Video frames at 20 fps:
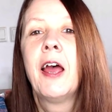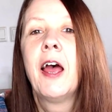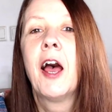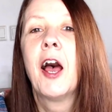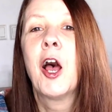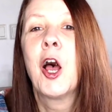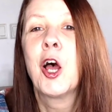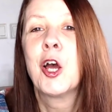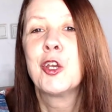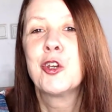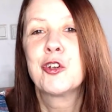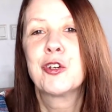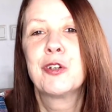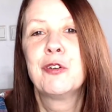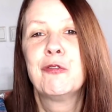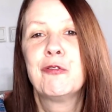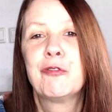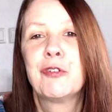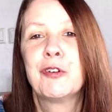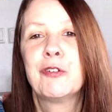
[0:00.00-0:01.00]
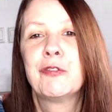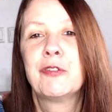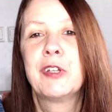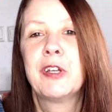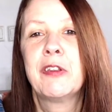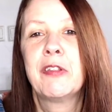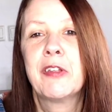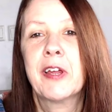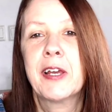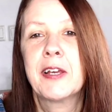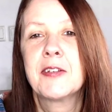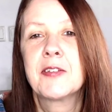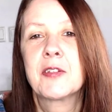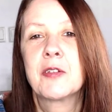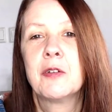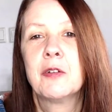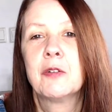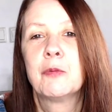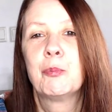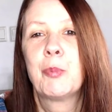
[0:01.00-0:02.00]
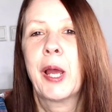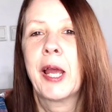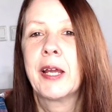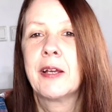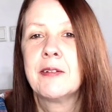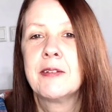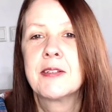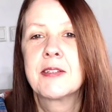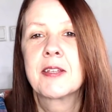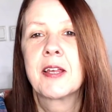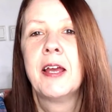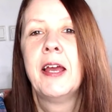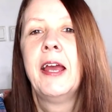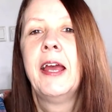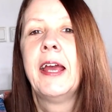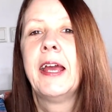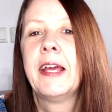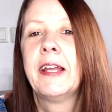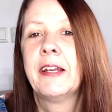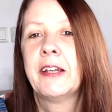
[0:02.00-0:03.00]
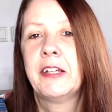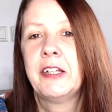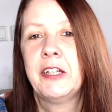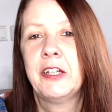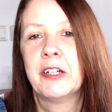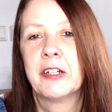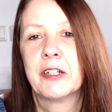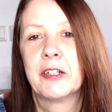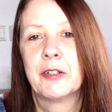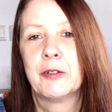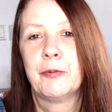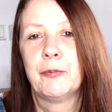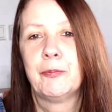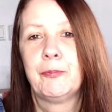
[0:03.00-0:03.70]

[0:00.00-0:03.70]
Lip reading: £150,000 in a year.